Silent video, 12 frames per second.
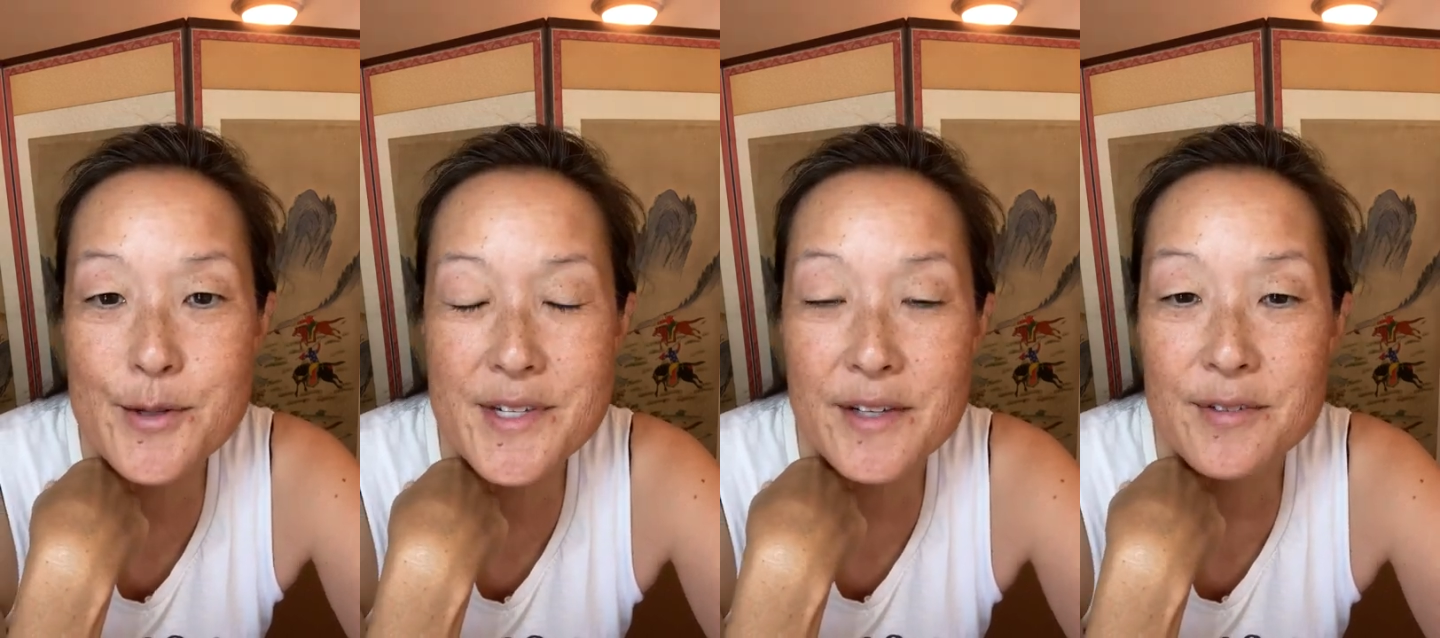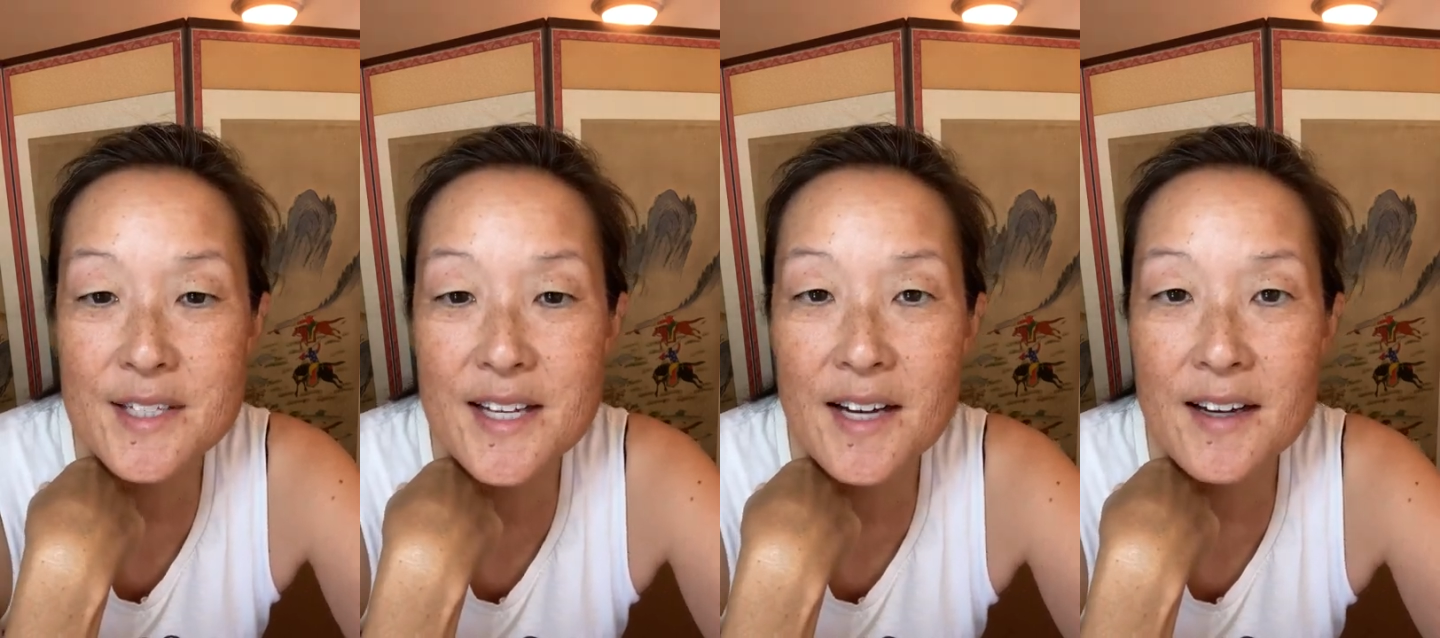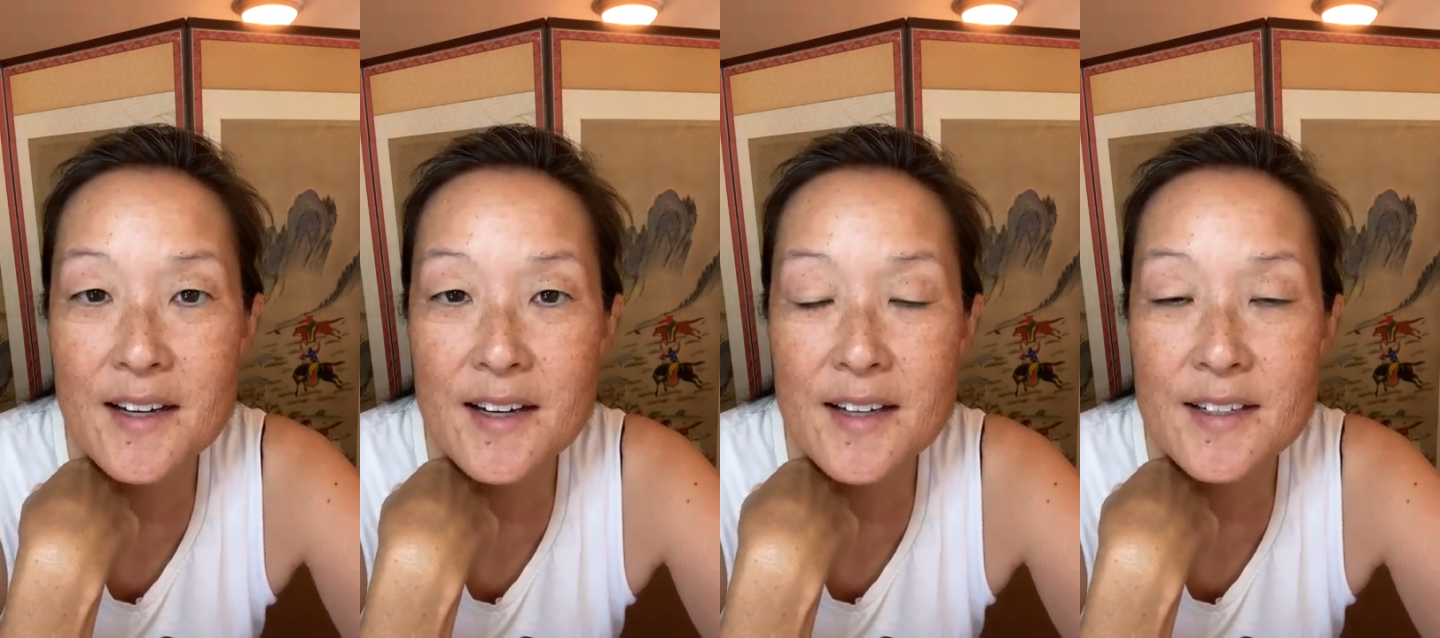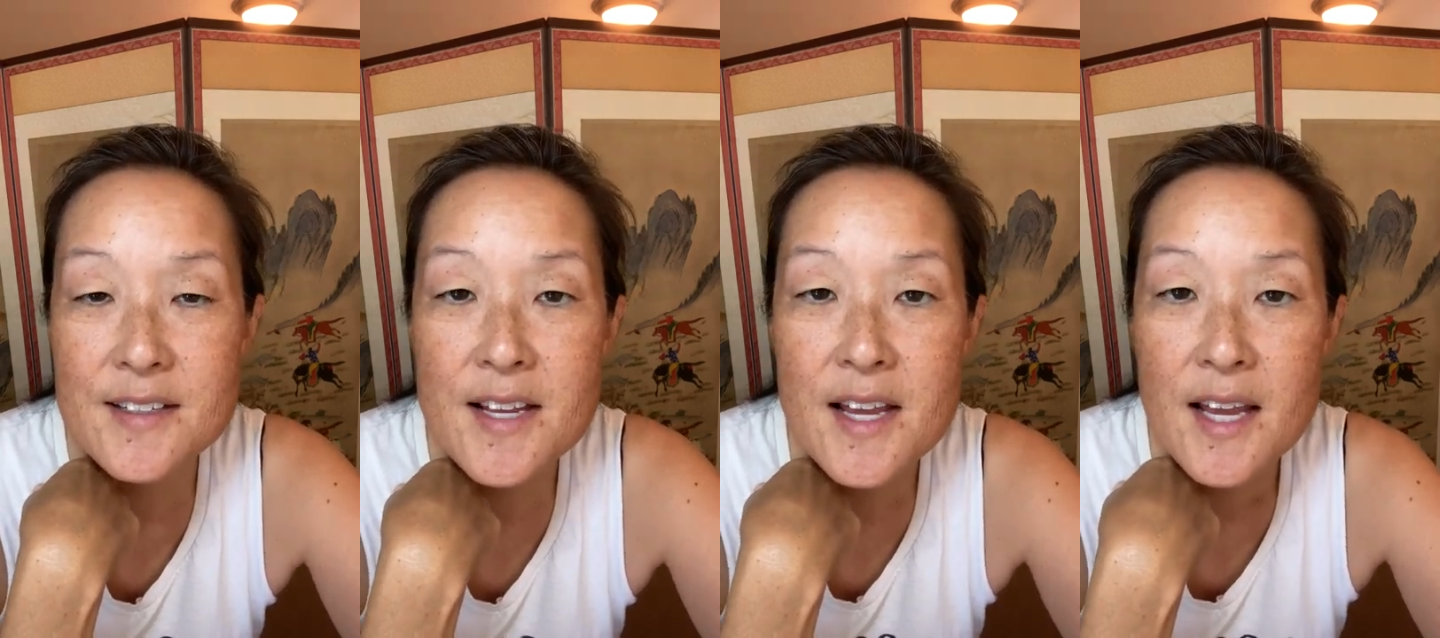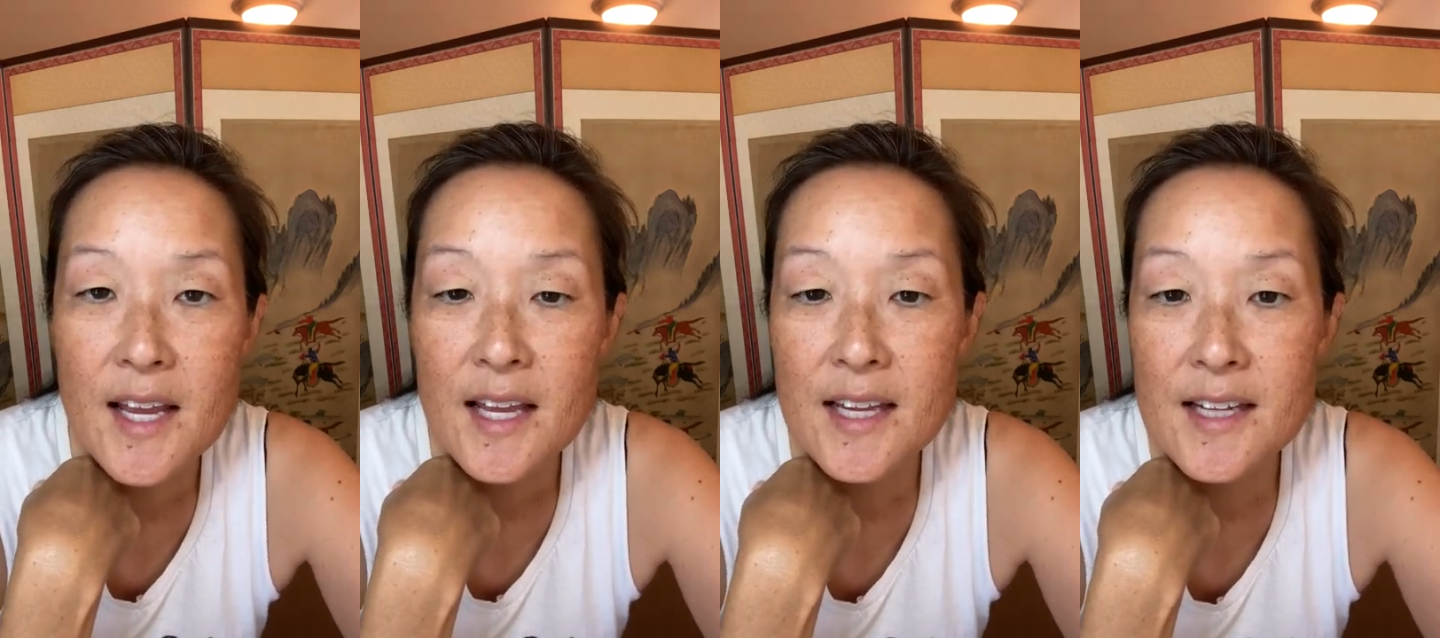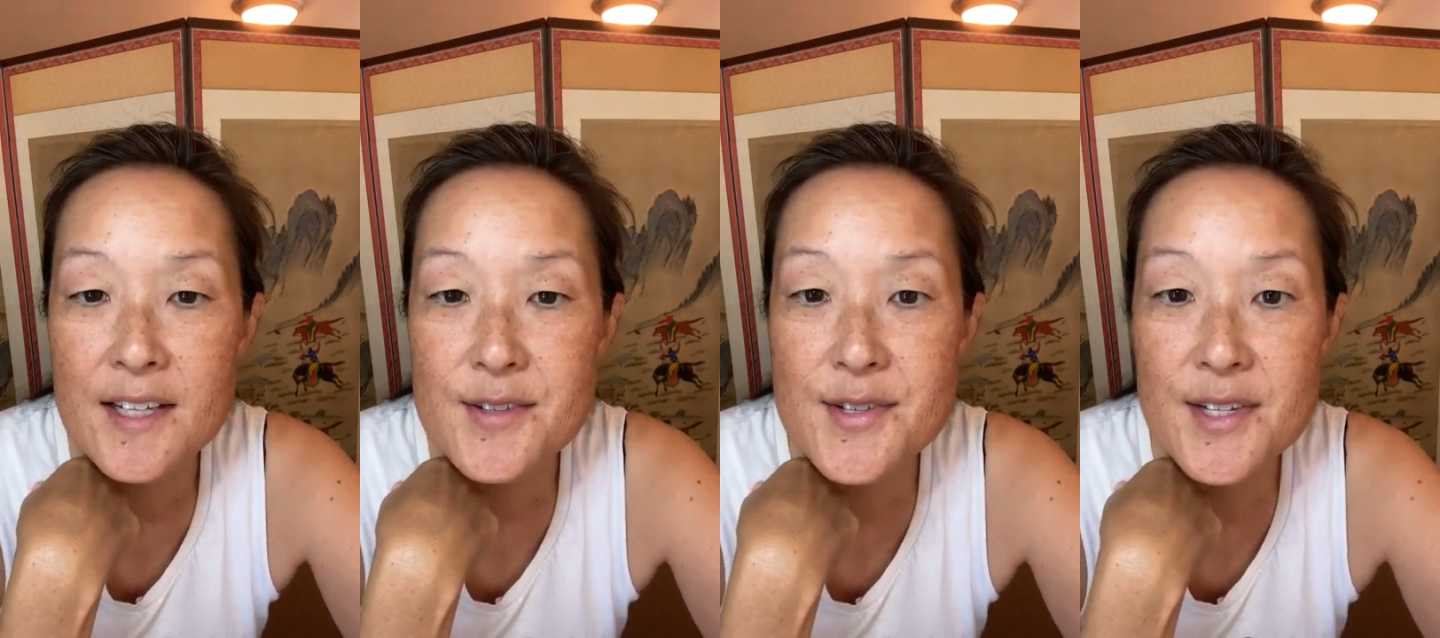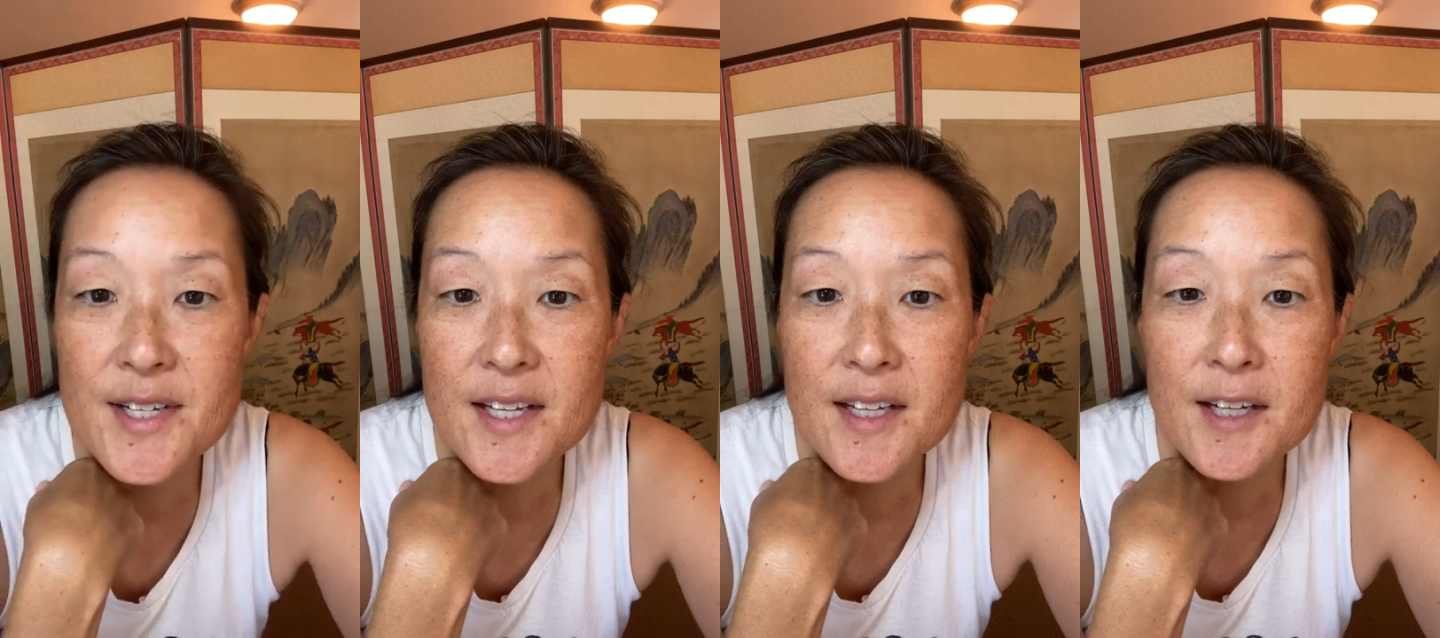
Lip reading: Stephanie Hahn, and today